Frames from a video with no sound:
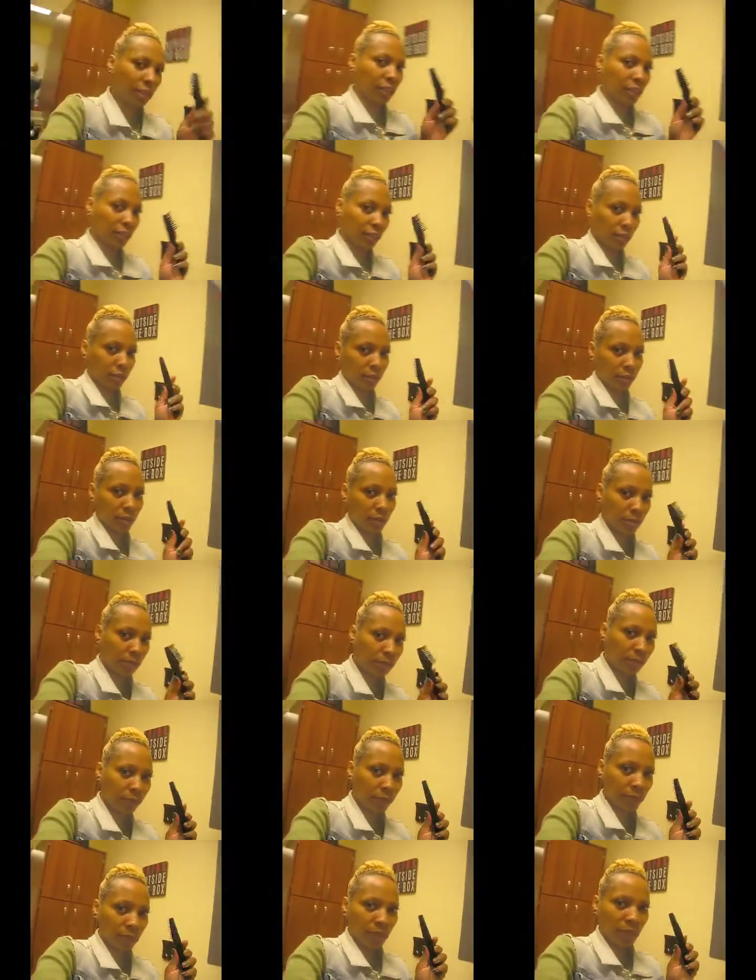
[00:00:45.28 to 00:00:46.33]
little
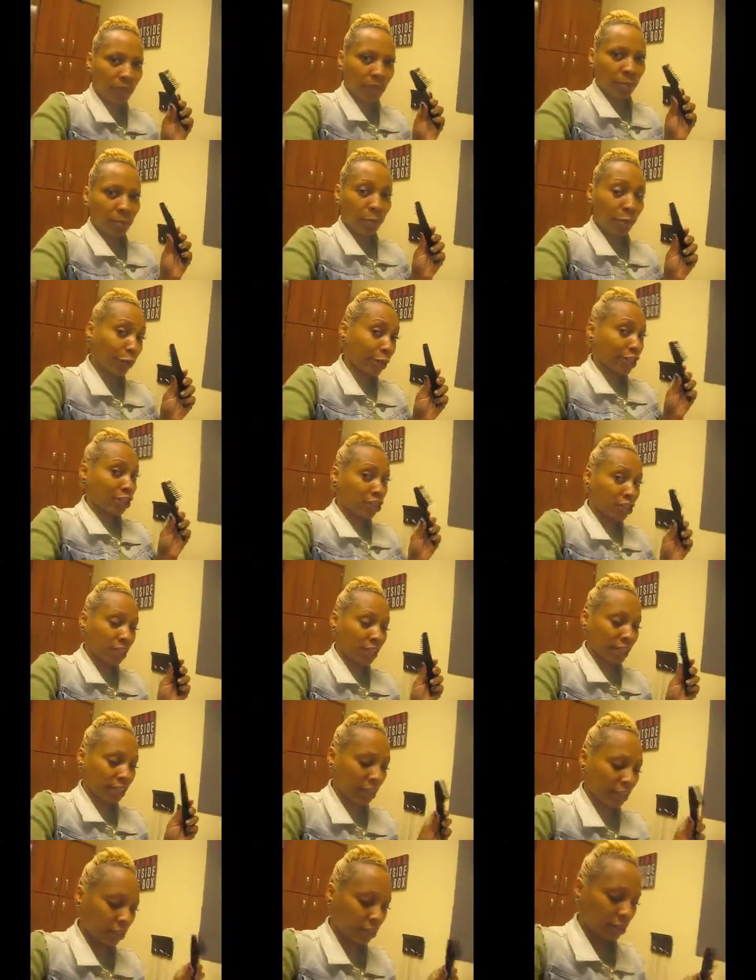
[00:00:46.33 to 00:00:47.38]
brush
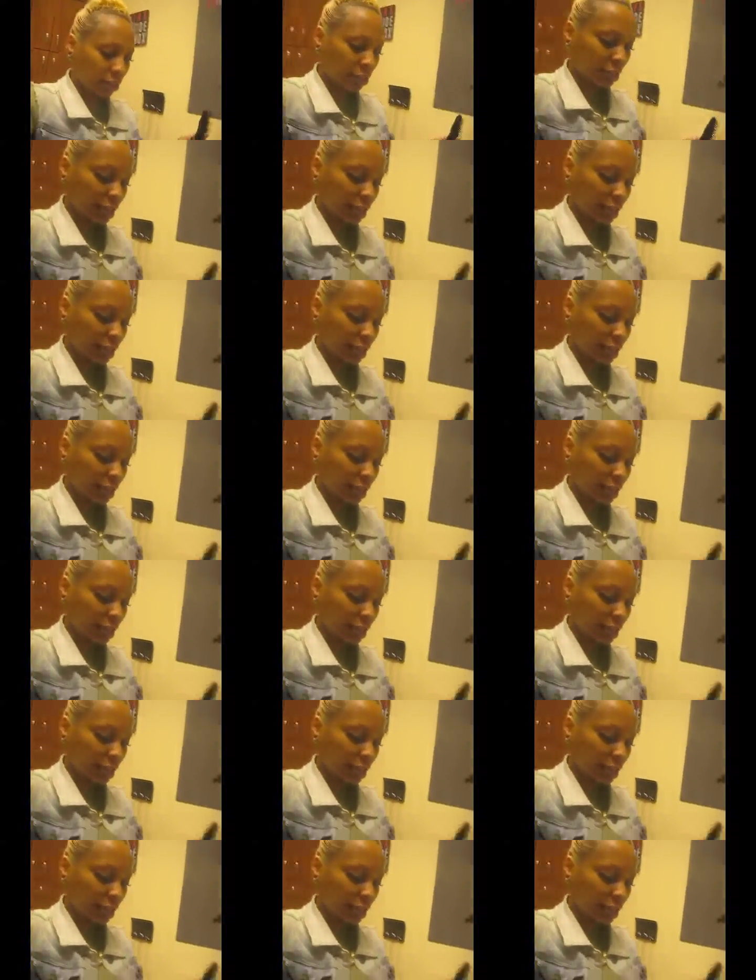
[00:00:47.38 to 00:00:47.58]
cleaner. You